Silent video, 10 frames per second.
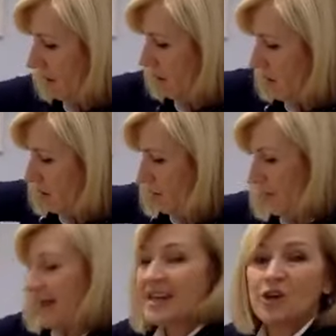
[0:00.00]
Oh, God. Well,
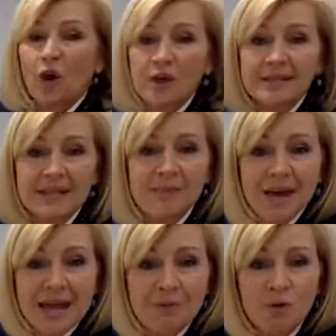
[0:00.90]
there you go. See,
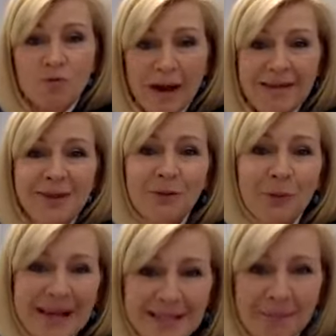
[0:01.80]
people, read the
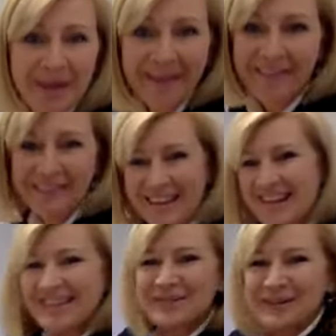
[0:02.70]
recipe.
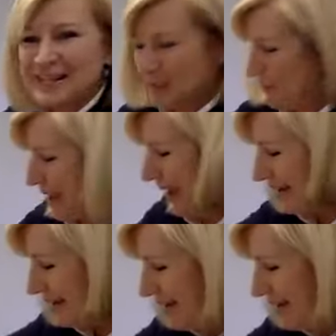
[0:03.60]
Read the recipe.